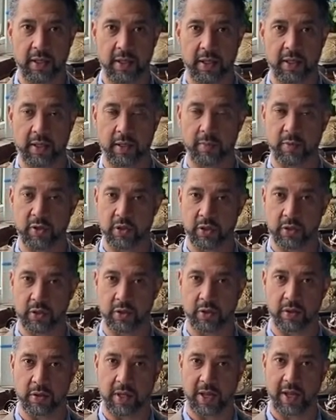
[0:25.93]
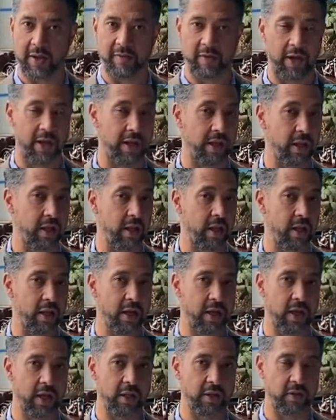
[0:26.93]
And I'm sure you'll have a
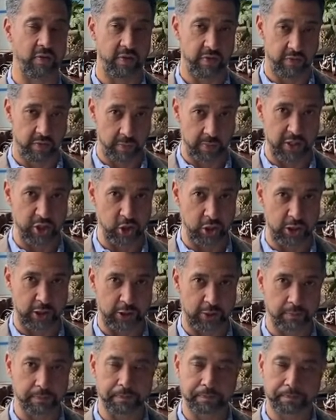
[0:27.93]
lot of information there.